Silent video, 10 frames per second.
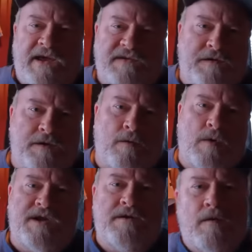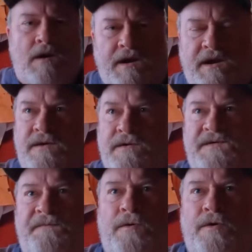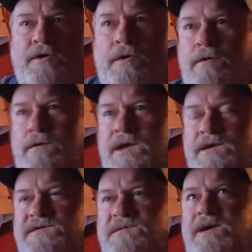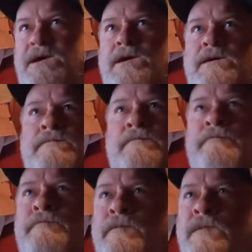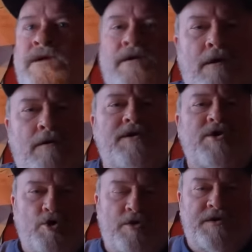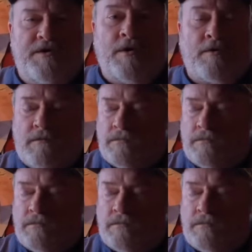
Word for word: asks you, what do you want to use for your, it used to be your own your, your